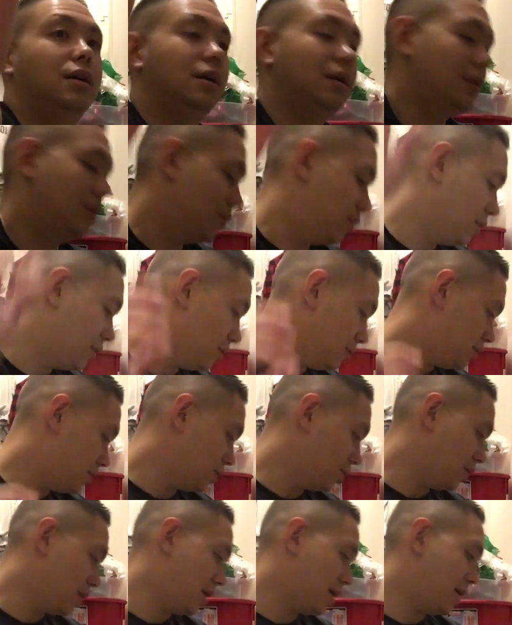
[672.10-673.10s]
And then we
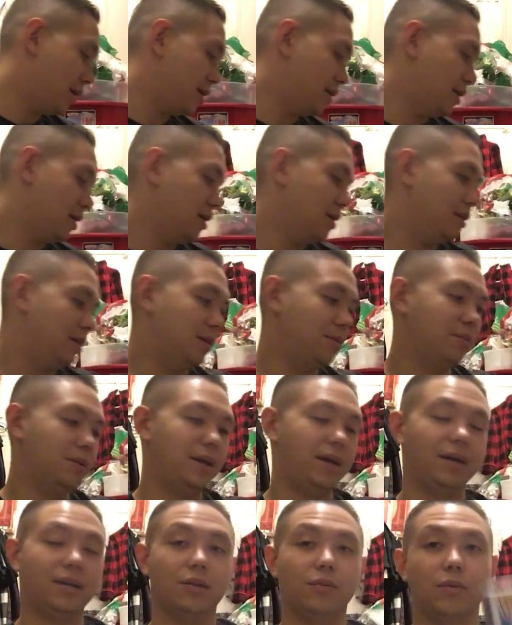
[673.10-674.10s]
also got the
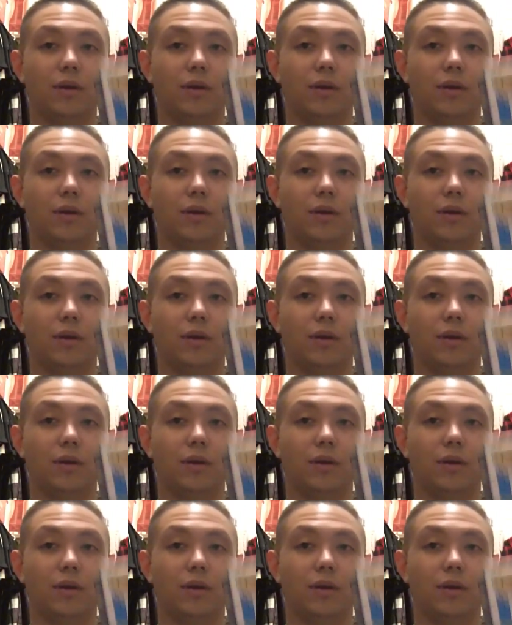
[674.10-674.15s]
black and